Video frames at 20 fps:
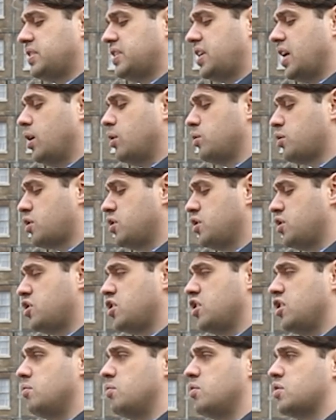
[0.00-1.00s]
Tells
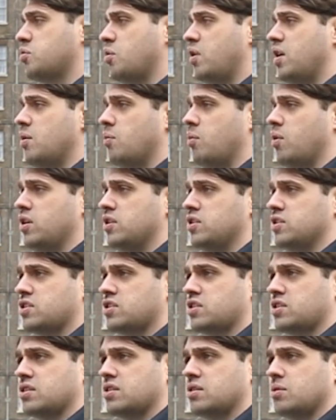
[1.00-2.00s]
consumers what it
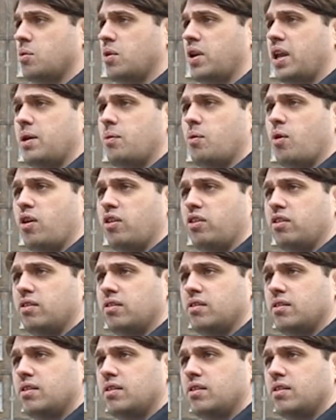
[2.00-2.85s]
wants, what they want.